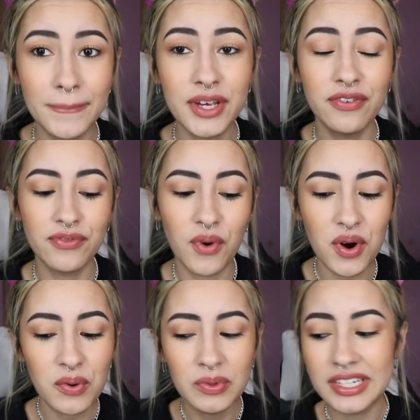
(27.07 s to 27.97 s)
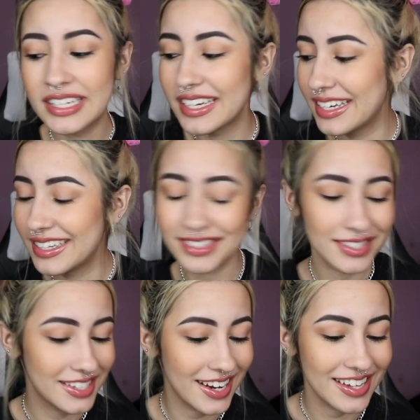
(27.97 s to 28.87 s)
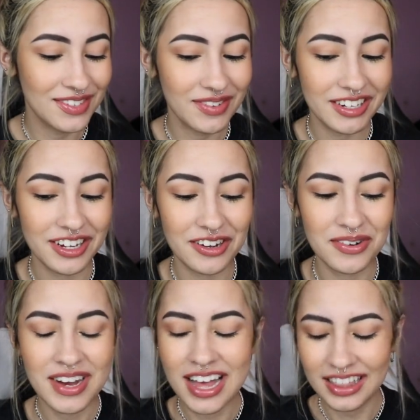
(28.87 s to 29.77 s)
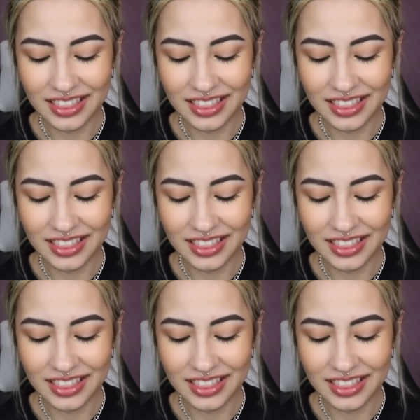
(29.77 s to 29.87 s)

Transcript: Before we get into today's video,